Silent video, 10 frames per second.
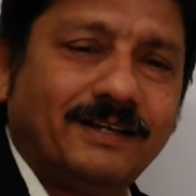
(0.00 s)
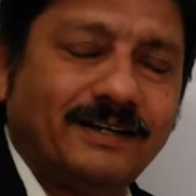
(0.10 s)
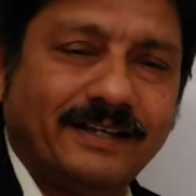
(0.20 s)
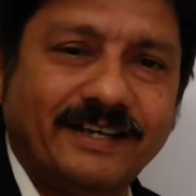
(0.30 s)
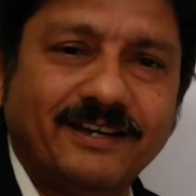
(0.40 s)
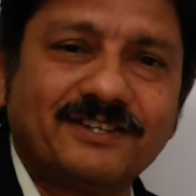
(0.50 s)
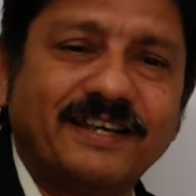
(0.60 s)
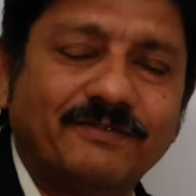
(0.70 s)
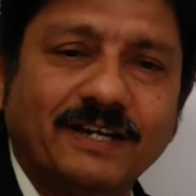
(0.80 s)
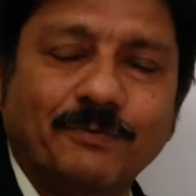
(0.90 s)

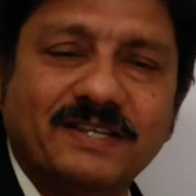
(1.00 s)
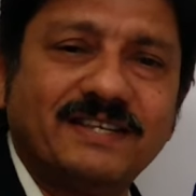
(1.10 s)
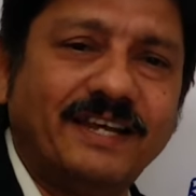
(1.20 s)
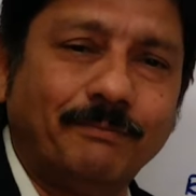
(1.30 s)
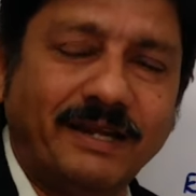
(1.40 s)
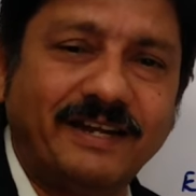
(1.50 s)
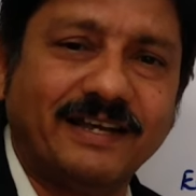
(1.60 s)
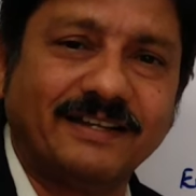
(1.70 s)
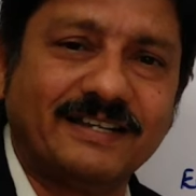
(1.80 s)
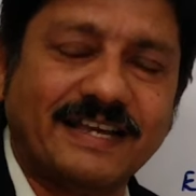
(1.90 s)
hearsay that we see in
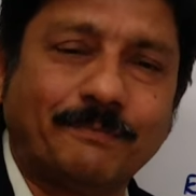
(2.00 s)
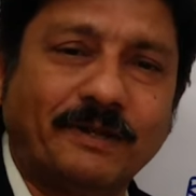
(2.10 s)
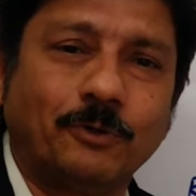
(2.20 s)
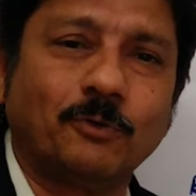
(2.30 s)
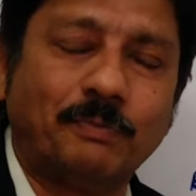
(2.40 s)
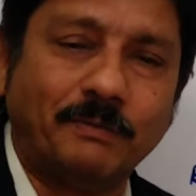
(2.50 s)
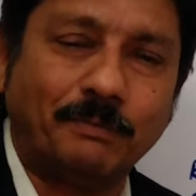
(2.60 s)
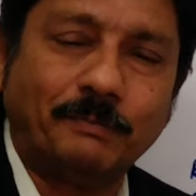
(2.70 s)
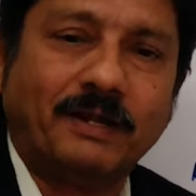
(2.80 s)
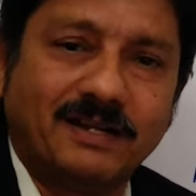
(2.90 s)
media that is happening,
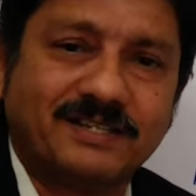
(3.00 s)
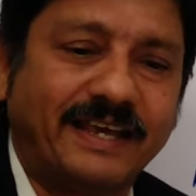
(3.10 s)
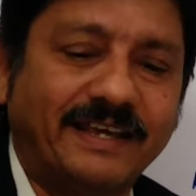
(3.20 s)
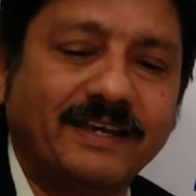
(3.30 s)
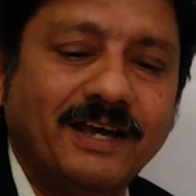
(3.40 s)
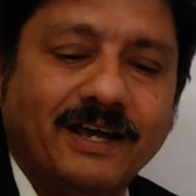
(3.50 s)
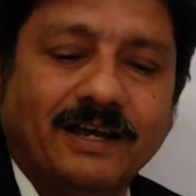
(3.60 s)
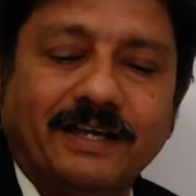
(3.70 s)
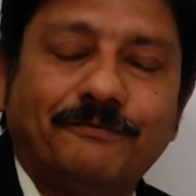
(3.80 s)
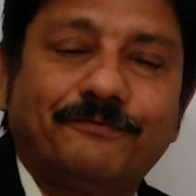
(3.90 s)
people are
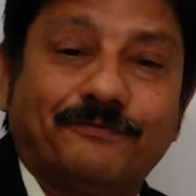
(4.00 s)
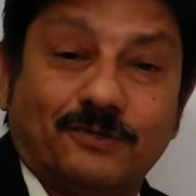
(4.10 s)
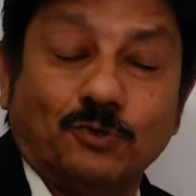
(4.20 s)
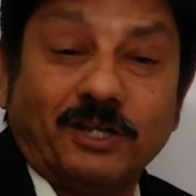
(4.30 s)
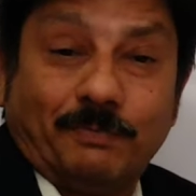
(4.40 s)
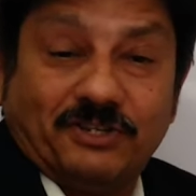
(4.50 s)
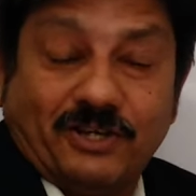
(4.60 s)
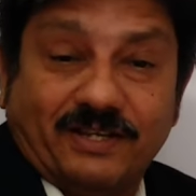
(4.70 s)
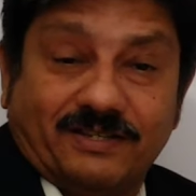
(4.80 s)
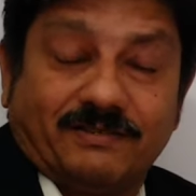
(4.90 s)
saying, if Sundar
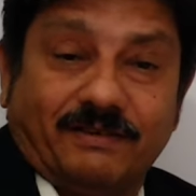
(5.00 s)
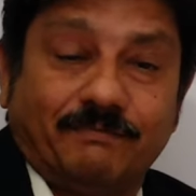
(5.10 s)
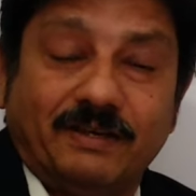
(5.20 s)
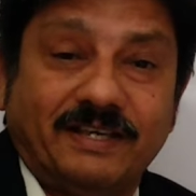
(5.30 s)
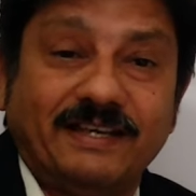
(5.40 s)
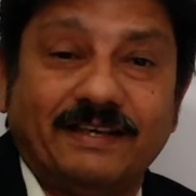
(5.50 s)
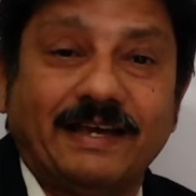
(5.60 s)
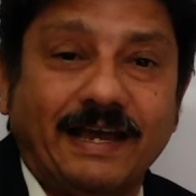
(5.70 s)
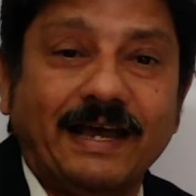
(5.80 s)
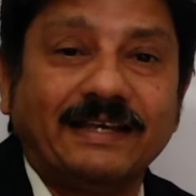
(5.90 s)
Pichai is,
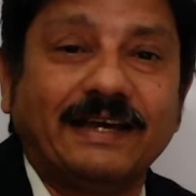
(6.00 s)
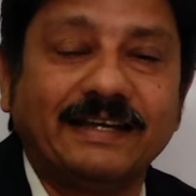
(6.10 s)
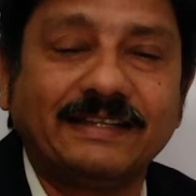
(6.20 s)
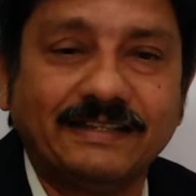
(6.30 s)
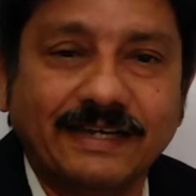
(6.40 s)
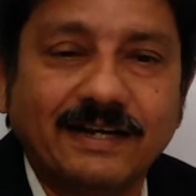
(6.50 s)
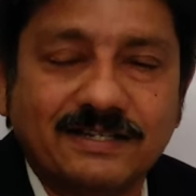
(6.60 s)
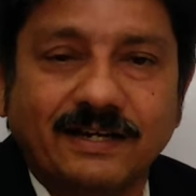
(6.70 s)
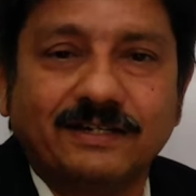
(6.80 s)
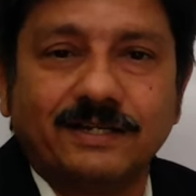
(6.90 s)
I think that
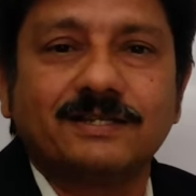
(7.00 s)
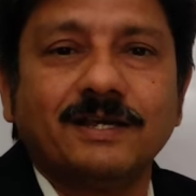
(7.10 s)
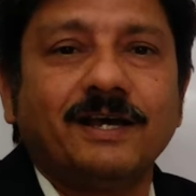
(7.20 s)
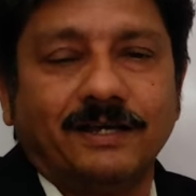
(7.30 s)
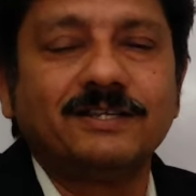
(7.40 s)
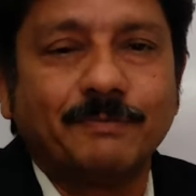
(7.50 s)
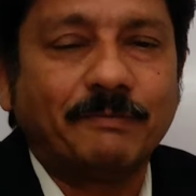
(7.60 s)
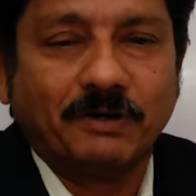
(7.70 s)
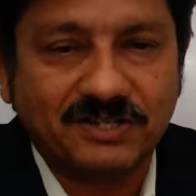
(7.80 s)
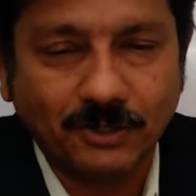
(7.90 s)
sentence, this is my
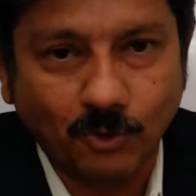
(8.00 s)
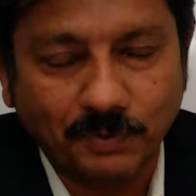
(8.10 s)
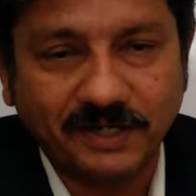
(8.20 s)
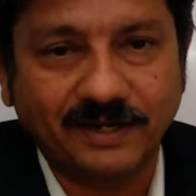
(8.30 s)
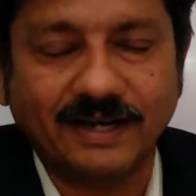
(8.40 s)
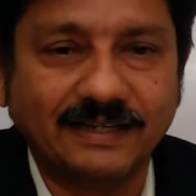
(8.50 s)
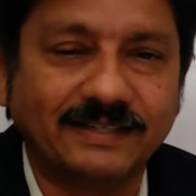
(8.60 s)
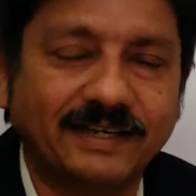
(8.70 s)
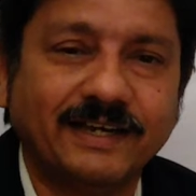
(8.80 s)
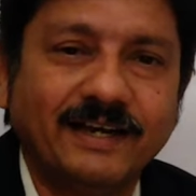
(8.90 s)
personal opinion, I
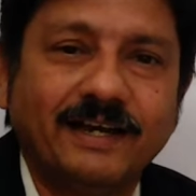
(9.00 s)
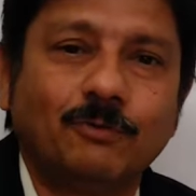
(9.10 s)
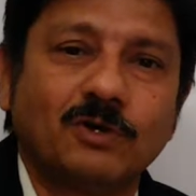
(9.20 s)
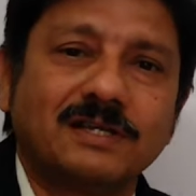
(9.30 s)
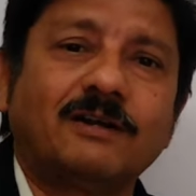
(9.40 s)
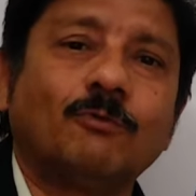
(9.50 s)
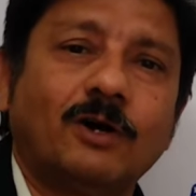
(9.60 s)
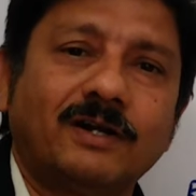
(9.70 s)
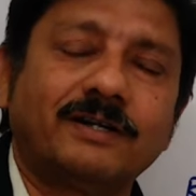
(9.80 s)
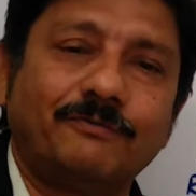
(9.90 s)
think it was
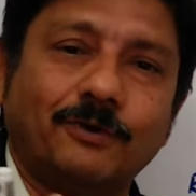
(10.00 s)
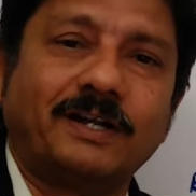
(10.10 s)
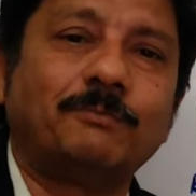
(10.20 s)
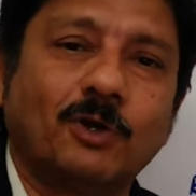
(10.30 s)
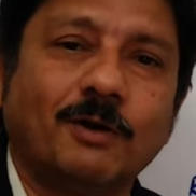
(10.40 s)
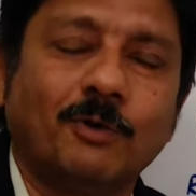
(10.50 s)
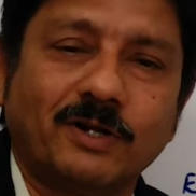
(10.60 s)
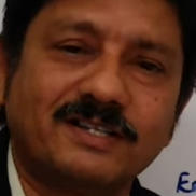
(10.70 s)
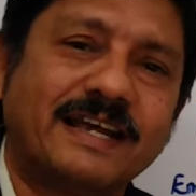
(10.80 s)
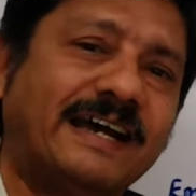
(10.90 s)
unwarranted for him to come out
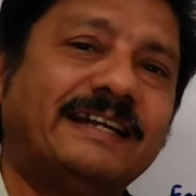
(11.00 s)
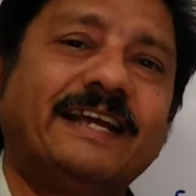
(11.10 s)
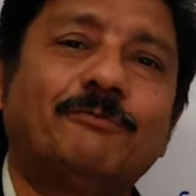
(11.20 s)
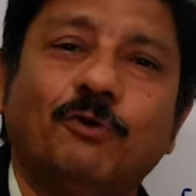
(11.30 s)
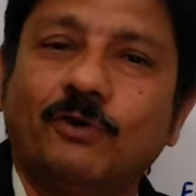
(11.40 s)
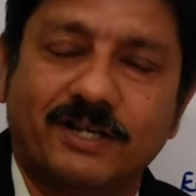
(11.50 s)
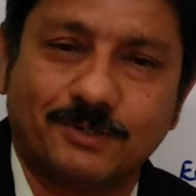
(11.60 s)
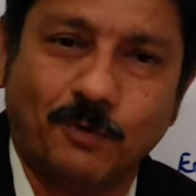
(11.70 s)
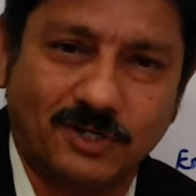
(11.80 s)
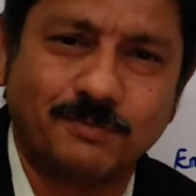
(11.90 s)
and say, I take full
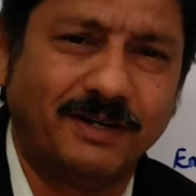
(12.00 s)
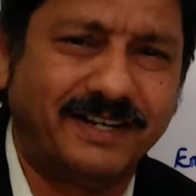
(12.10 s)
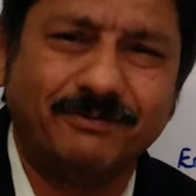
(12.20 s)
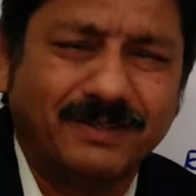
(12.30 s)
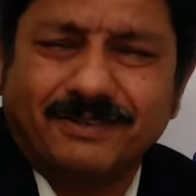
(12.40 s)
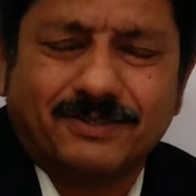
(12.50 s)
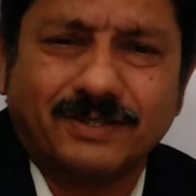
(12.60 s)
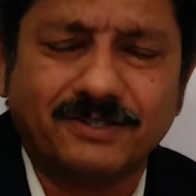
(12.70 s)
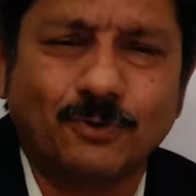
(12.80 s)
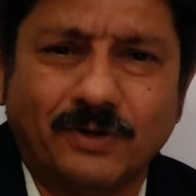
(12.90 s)
responsibility.
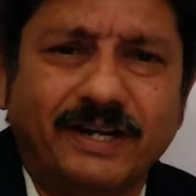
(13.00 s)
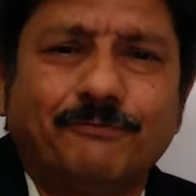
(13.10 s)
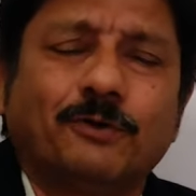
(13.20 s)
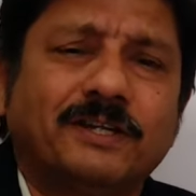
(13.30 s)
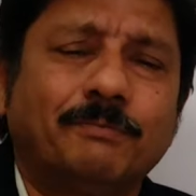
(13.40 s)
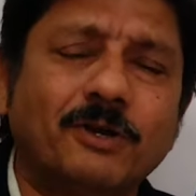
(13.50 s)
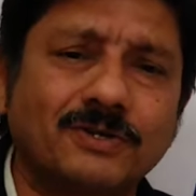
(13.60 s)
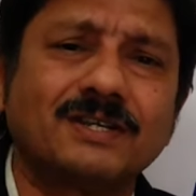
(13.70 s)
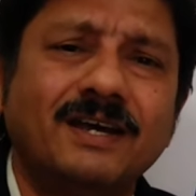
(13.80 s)
There's no need for that, because